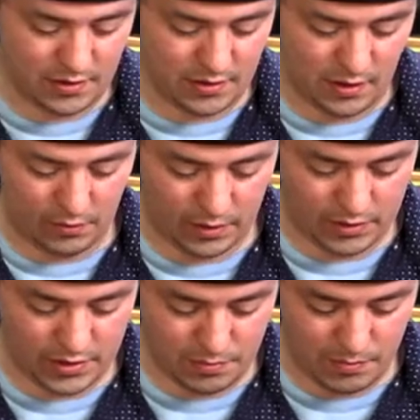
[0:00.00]
to your other one
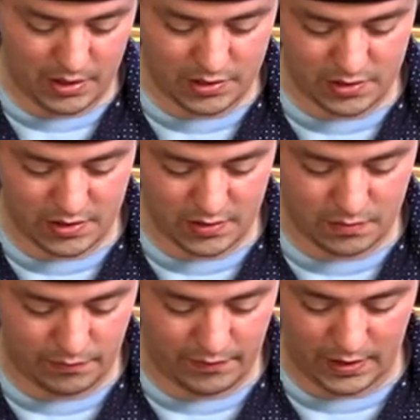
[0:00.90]
or just measure.
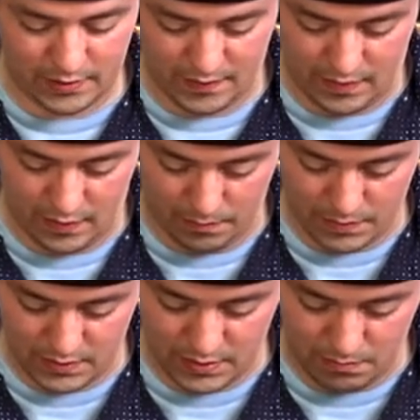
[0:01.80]
Since we've got this here, I'm
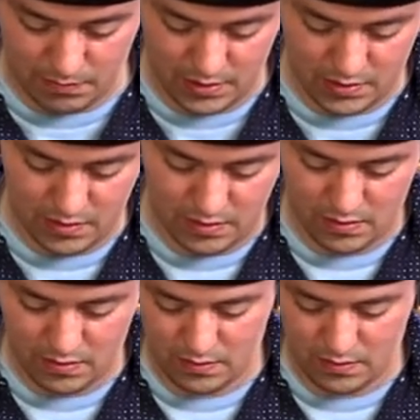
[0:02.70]
just going to measure.